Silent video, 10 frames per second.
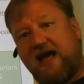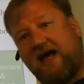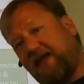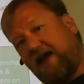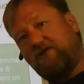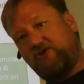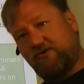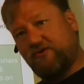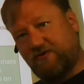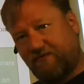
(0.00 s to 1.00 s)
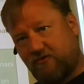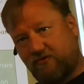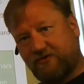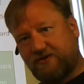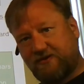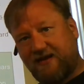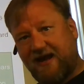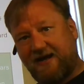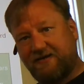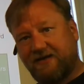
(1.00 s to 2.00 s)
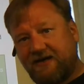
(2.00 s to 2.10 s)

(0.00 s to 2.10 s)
and that ensures, of course, that